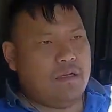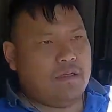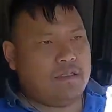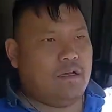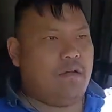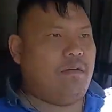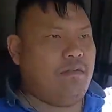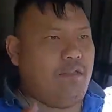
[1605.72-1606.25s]

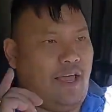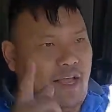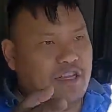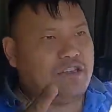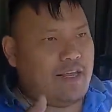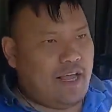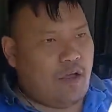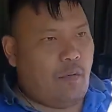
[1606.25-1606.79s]
So that
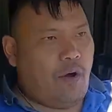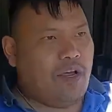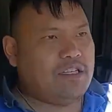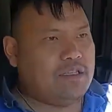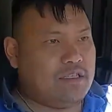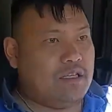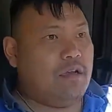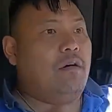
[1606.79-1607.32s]
answered that
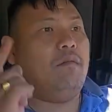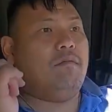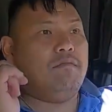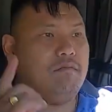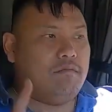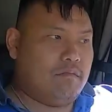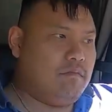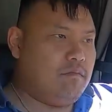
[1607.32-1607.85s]
question. So
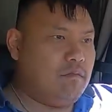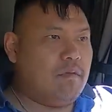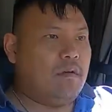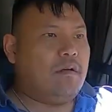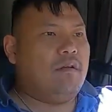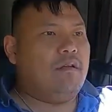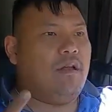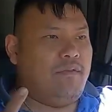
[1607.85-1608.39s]

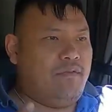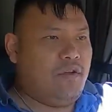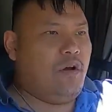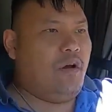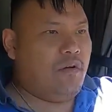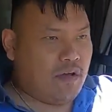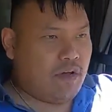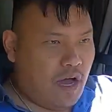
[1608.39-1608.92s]
if you
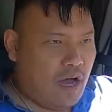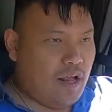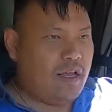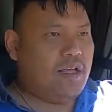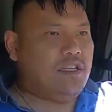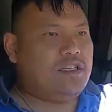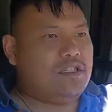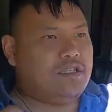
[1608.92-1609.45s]
go to
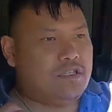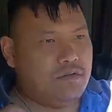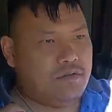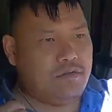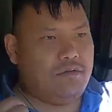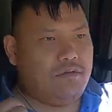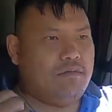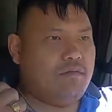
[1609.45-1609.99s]
college
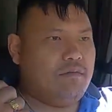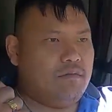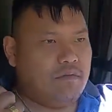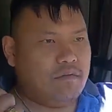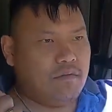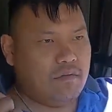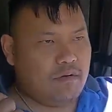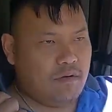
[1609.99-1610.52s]
to
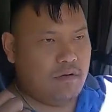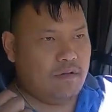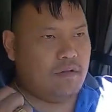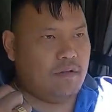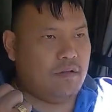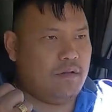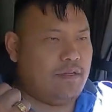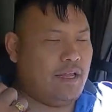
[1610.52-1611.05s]

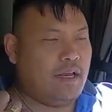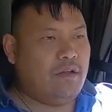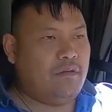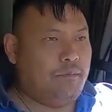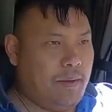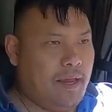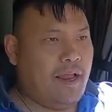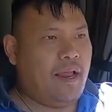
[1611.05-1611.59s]
then
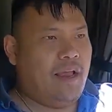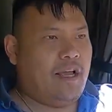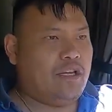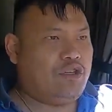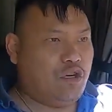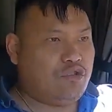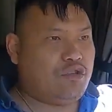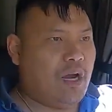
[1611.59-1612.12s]
being a
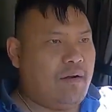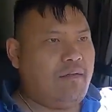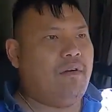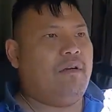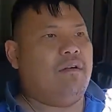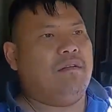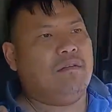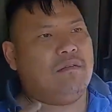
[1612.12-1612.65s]
truck
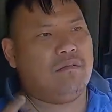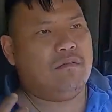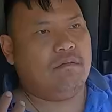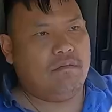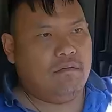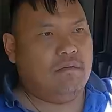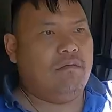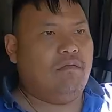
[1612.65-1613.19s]
driver,
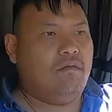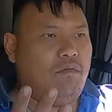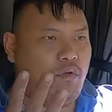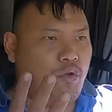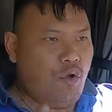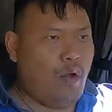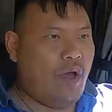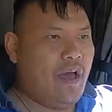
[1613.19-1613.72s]

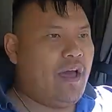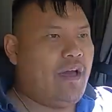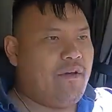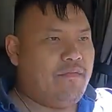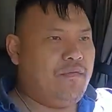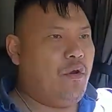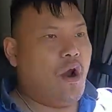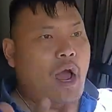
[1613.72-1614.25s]
you
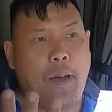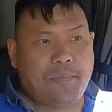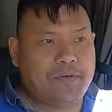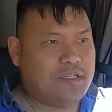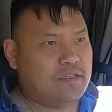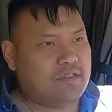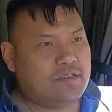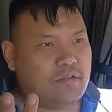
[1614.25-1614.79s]
have your
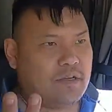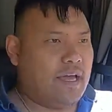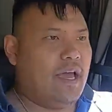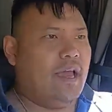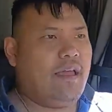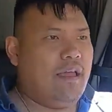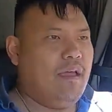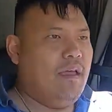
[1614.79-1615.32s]
options,
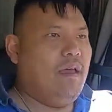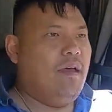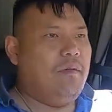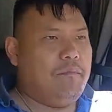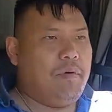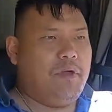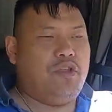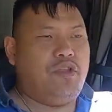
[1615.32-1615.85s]
okay?
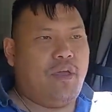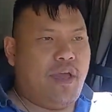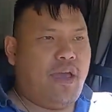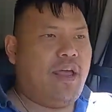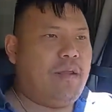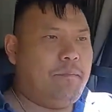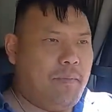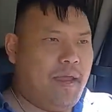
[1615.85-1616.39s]
But you
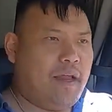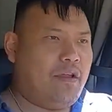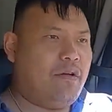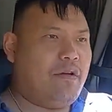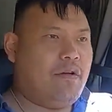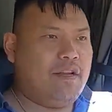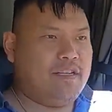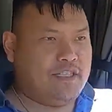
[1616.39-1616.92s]
gotta make
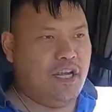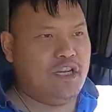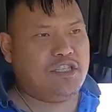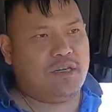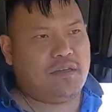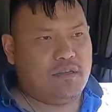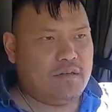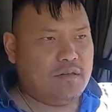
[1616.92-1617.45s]
your
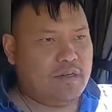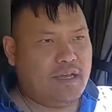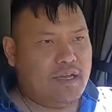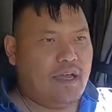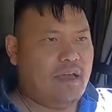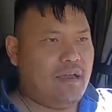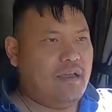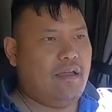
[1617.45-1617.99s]
decision,
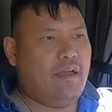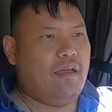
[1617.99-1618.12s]
okay?